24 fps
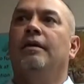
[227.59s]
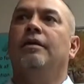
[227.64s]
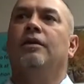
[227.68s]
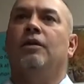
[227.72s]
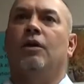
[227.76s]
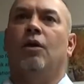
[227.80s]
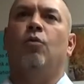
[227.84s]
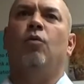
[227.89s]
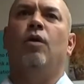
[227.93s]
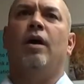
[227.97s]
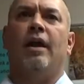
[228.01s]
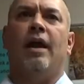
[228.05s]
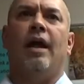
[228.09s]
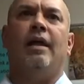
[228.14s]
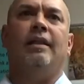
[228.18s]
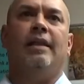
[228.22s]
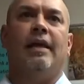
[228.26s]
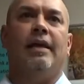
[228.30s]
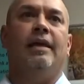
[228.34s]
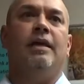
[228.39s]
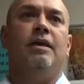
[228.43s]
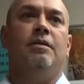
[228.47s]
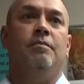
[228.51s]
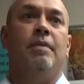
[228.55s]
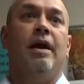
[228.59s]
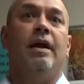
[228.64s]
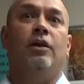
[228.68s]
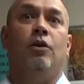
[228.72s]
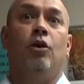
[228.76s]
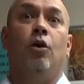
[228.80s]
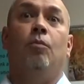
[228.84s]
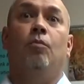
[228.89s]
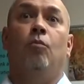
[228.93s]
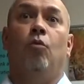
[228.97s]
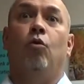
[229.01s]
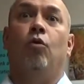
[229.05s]
you know what, I think he may
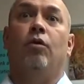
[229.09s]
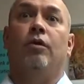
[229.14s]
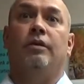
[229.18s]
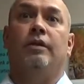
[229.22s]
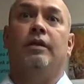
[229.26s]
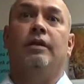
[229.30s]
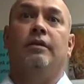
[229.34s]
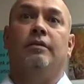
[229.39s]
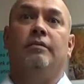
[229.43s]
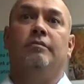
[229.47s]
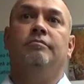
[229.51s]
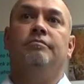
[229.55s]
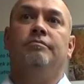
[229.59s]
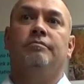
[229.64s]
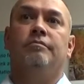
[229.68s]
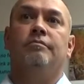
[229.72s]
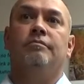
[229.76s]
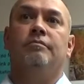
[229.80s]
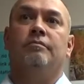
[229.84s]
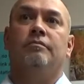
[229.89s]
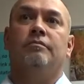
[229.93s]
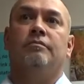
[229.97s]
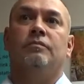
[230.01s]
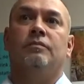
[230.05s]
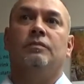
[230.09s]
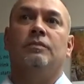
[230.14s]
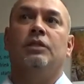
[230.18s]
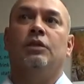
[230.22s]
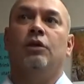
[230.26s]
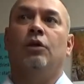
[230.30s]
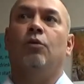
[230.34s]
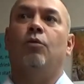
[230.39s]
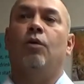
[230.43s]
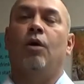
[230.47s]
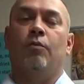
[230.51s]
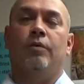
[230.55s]
know more than,
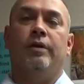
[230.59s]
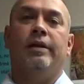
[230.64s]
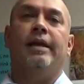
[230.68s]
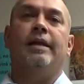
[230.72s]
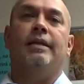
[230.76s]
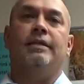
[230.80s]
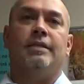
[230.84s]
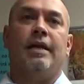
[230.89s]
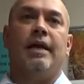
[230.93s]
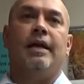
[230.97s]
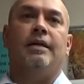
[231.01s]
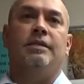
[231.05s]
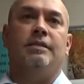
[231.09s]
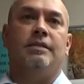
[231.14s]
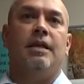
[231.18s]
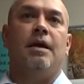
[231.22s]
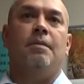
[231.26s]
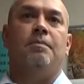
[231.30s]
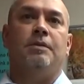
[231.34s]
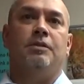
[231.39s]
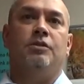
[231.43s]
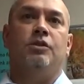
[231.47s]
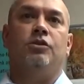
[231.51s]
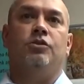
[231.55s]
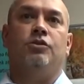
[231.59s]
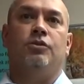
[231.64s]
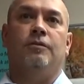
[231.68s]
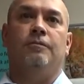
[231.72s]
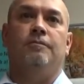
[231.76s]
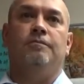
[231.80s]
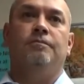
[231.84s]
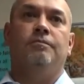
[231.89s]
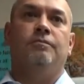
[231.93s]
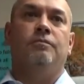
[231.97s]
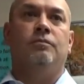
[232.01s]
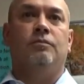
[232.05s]
you know what, we need to take his deposition.
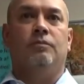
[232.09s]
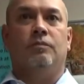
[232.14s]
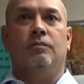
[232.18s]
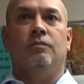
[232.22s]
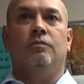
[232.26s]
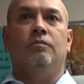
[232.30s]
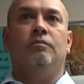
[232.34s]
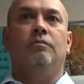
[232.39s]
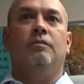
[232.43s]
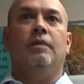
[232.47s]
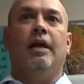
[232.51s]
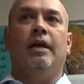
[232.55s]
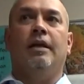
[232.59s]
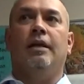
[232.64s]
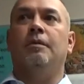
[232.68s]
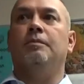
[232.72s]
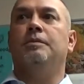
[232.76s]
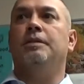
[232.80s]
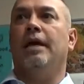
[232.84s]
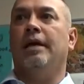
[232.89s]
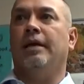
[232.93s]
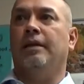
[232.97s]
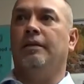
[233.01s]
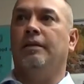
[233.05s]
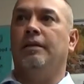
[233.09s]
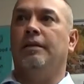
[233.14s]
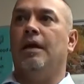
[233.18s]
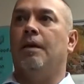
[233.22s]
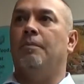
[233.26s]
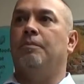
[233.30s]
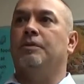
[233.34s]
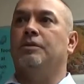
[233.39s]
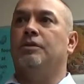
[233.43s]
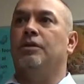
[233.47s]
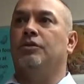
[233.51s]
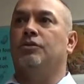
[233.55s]
End up taking the
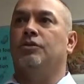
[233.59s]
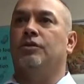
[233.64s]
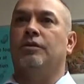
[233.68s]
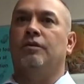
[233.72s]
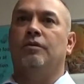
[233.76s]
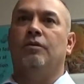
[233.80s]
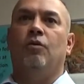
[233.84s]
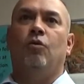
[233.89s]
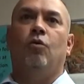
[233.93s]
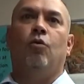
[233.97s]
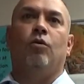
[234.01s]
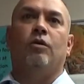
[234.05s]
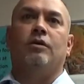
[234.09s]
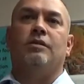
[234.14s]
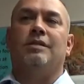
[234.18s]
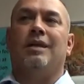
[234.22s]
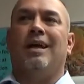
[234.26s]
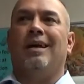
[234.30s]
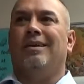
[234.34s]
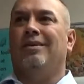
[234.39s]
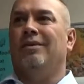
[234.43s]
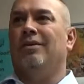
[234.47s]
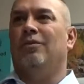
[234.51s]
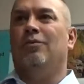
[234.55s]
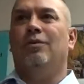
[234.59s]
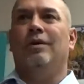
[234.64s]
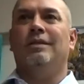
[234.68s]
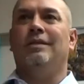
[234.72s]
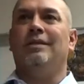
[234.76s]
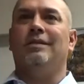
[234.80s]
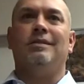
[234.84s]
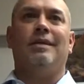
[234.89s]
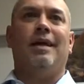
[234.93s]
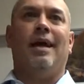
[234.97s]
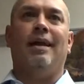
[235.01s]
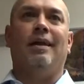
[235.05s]
deposition. Or it's like, you know what,
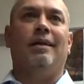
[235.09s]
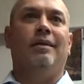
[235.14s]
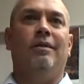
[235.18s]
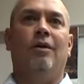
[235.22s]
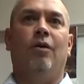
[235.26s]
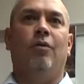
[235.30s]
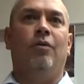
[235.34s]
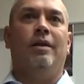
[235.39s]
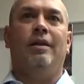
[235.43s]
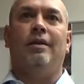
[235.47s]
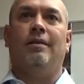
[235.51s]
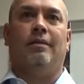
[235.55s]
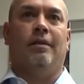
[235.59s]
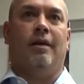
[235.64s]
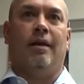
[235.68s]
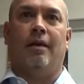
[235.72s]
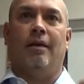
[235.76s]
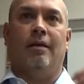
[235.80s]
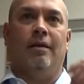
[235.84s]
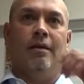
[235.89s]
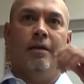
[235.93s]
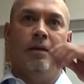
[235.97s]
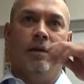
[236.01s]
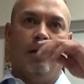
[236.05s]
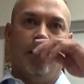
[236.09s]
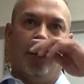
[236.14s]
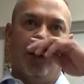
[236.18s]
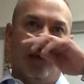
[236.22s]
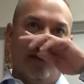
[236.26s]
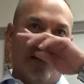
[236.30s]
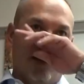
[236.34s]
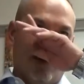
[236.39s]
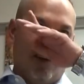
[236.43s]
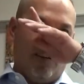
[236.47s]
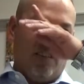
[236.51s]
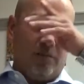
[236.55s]
this guy didn't know anything.
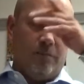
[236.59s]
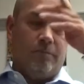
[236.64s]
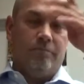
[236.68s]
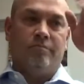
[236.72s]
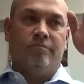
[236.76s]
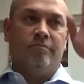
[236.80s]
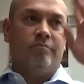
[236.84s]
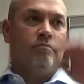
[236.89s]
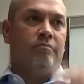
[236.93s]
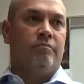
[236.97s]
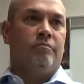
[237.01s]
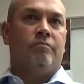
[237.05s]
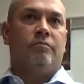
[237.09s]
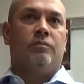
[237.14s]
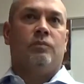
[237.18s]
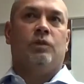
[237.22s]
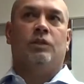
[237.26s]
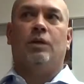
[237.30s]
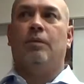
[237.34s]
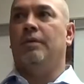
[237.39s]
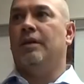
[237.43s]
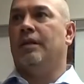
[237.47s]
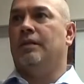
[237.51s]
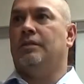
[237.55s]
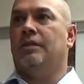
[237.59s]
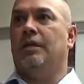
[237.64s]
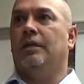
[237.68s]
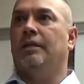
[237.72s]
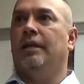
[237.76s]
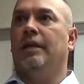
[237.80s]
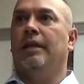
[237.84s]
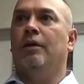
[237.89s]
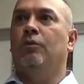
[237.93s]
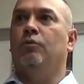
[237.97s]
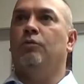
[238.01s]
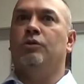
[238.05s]
You know, somebody said
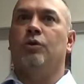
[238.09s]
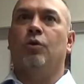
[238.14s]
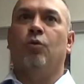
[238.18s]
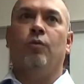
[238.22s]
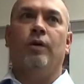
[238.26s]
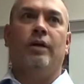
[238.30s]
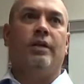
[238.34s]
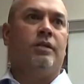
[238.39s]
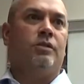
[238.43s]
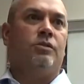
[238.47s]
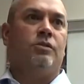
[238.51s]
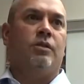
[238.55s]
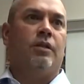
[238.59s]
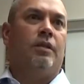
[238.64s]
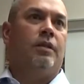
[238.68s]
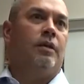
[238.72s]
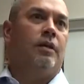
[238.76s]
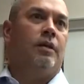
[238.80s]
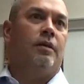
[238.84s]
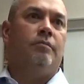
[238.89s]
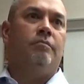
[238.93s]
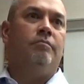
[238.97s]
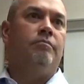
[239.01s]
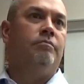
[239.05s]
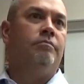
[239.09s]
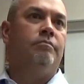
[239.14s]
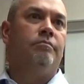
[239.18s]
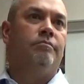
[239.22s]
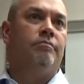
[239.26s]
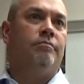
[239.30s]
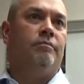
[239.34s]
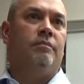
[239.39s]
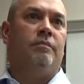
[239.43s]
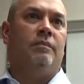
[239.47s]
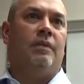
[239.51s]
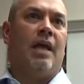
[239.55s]
that he was a witness to the
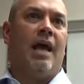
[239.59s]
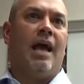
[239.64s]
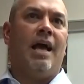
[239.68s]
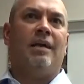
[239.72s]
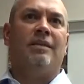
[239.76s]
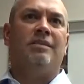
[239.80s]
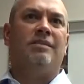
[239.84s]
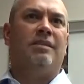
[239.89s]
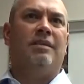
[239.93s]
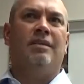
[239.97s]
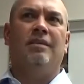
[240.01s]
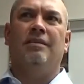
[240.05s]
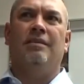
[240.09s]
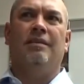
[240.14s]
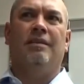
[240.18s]
accident